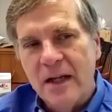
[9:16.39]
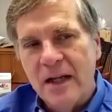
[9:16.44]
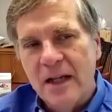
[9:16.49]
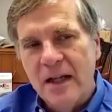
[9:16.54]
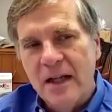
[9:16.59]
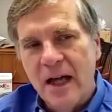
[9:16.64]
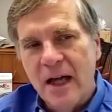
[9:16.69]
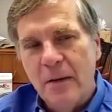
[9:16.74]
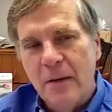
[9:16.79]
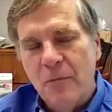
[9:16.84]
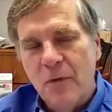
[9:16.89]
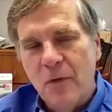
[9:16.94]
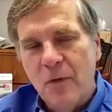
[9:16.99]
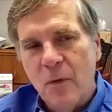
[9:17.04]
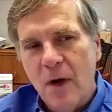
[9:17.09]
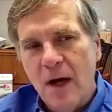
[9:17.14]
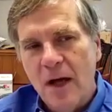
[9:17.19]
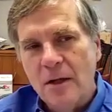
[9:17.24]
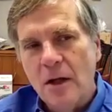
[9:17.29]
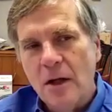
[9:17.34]

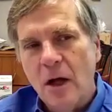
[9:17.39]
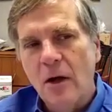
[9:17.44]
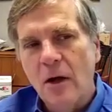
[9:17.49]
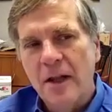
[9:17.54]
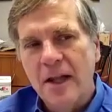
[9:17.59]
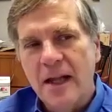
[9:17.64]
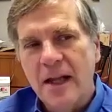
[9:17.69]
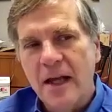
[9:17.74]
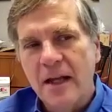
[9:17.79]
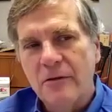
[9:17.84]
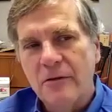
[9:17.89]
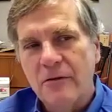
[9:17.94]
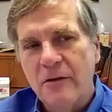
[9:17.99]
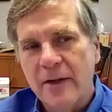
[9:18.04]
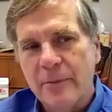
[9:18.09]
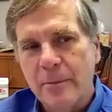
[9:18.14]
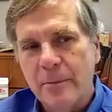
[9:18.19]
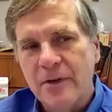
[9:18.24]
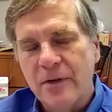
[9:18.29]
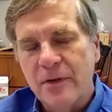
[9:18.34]
while all the other
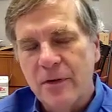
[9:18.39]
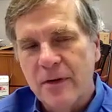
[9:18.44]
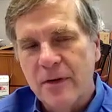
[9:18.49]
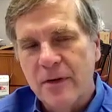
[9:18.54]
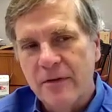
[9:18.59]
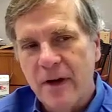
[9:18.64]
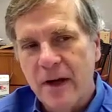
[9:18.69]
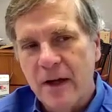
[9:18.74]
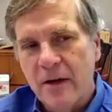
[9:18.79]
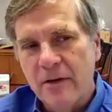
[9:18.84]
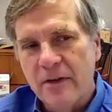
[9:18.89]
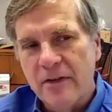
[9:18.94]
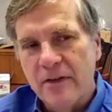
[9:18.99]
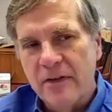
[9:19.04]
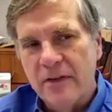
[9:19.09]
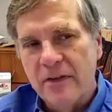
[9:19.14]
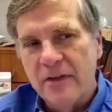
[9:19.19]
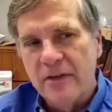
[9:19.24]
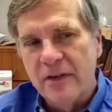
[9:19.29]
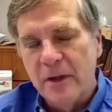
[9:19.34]
respiratory
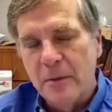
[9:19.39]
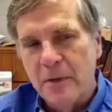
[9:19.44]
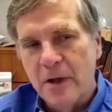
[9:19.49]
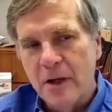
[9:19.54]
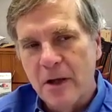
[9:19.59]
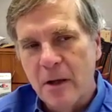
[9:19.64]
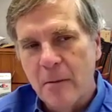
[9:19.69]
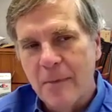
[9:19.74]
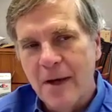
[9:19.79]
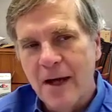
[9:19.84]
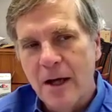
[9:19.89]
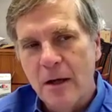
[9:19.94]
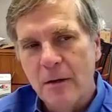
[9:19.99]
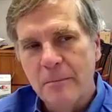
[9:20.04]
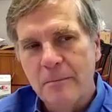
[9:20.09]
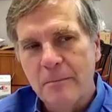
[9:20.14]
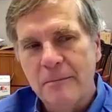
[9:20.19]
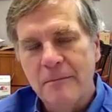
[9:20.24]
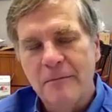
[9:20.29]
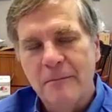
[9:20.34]
viruses seem to come out,